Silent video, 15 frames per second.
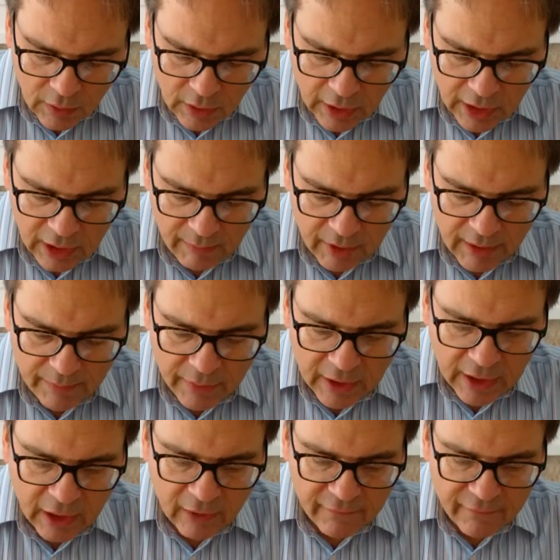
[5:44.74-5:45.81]
I may
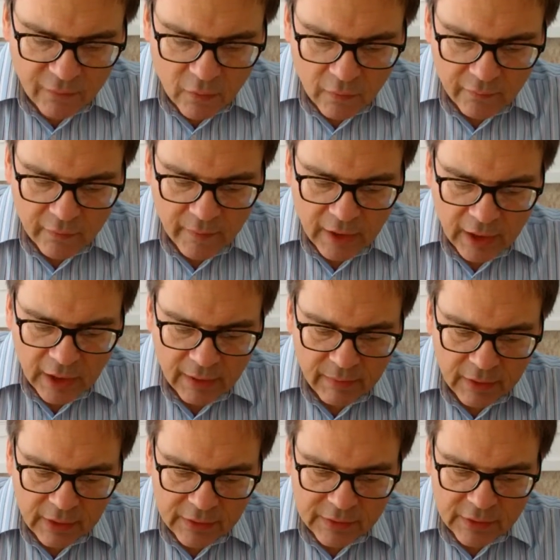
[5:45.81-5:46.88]
pile a few of them high
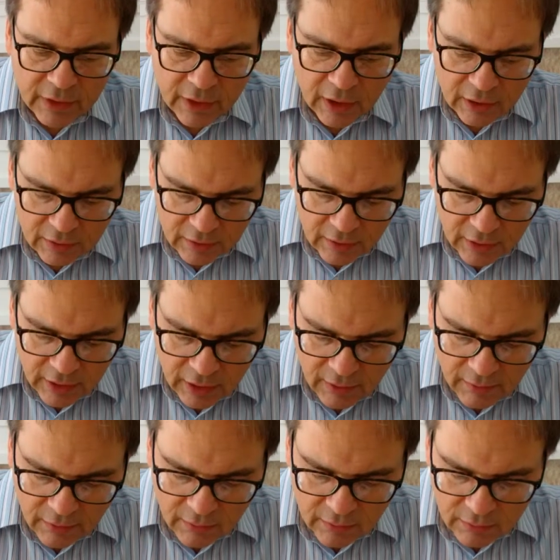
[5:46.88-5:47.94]
because they
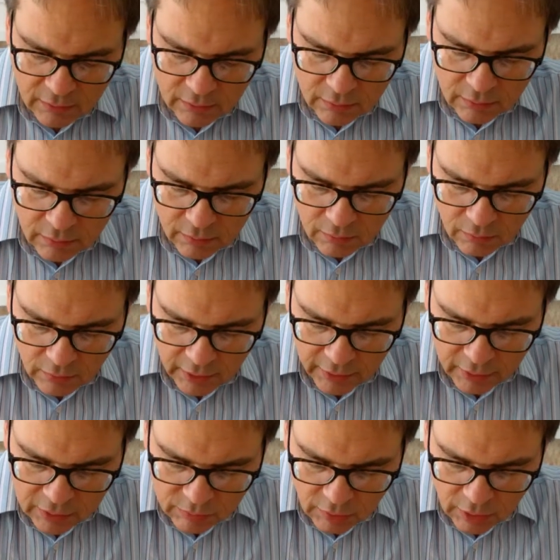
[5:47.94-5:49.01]
are
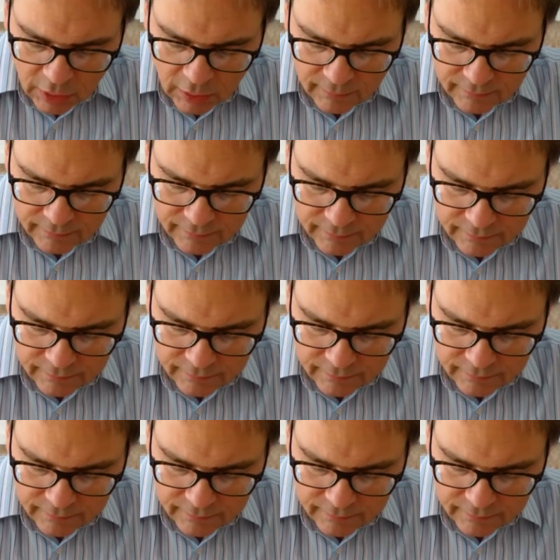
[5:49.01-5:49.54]
rather small.